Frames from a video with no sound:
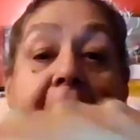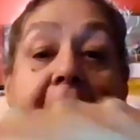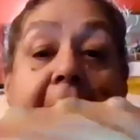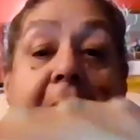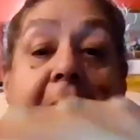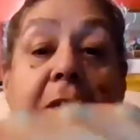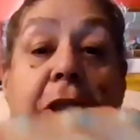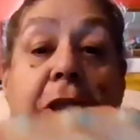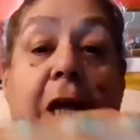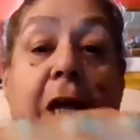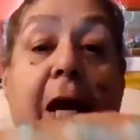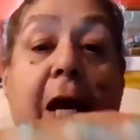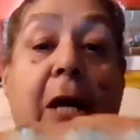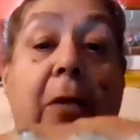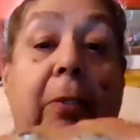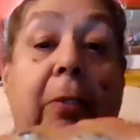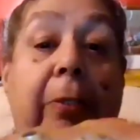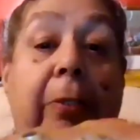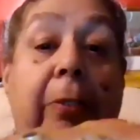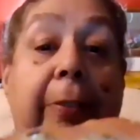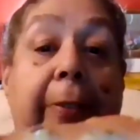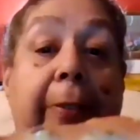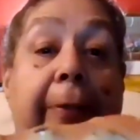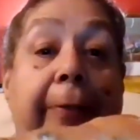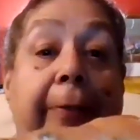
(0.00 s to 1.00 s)
shell?
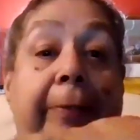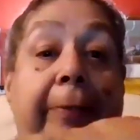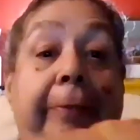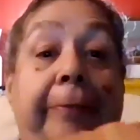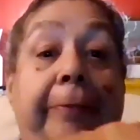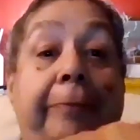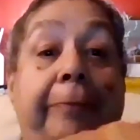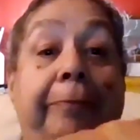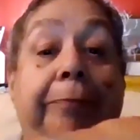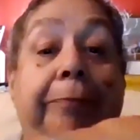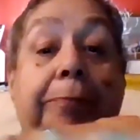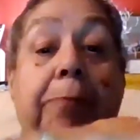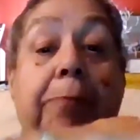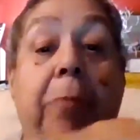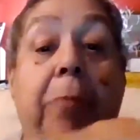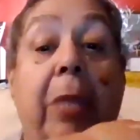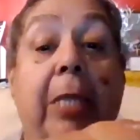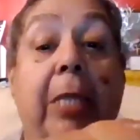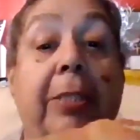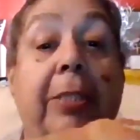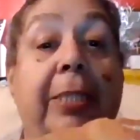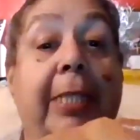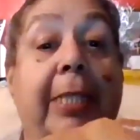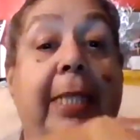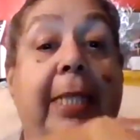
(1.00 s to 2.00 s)

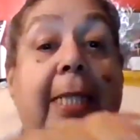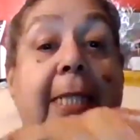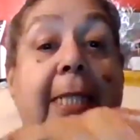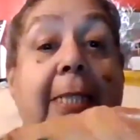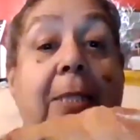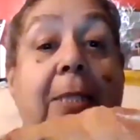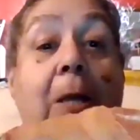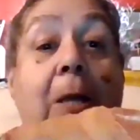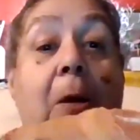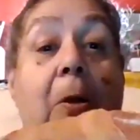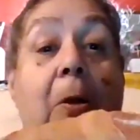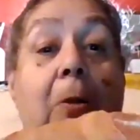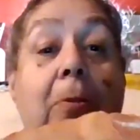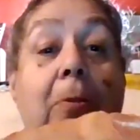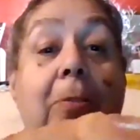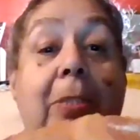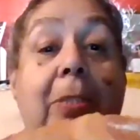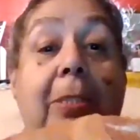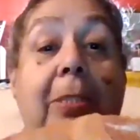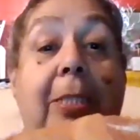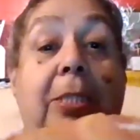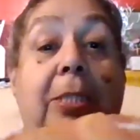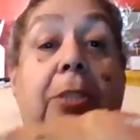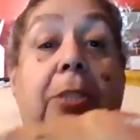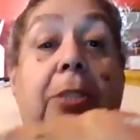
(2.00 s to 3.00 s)
See these holes?
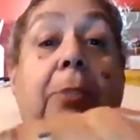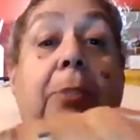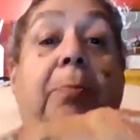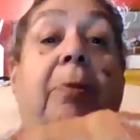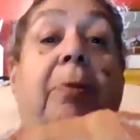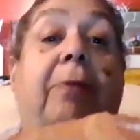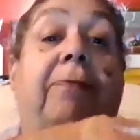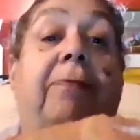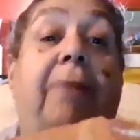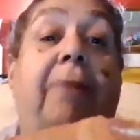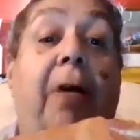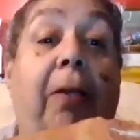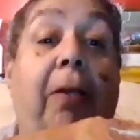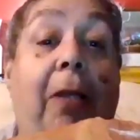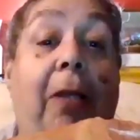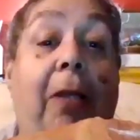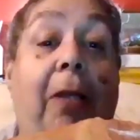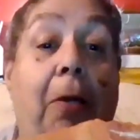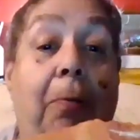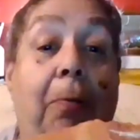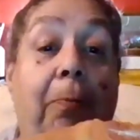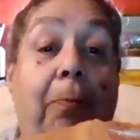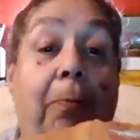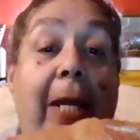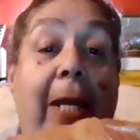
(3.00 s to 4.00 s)
The soup would fall
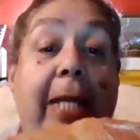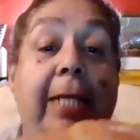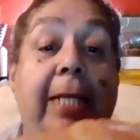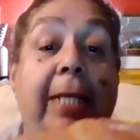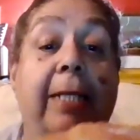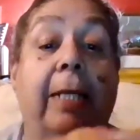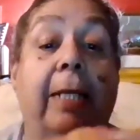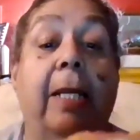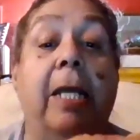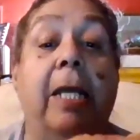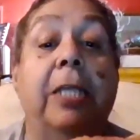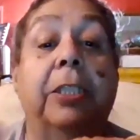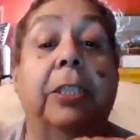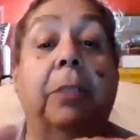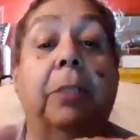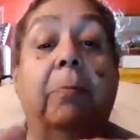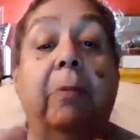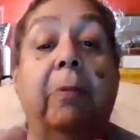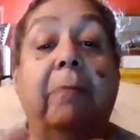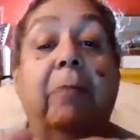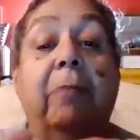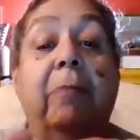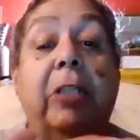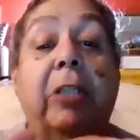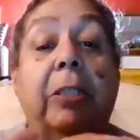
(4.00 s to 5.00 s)
out, right? So we
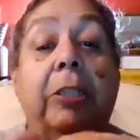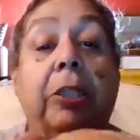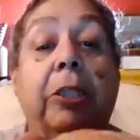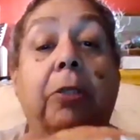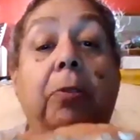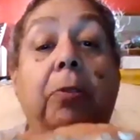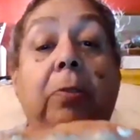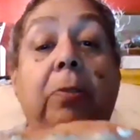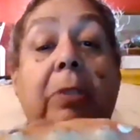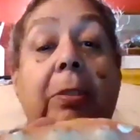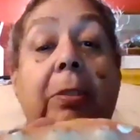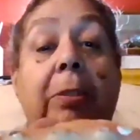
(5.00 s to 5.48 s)
would use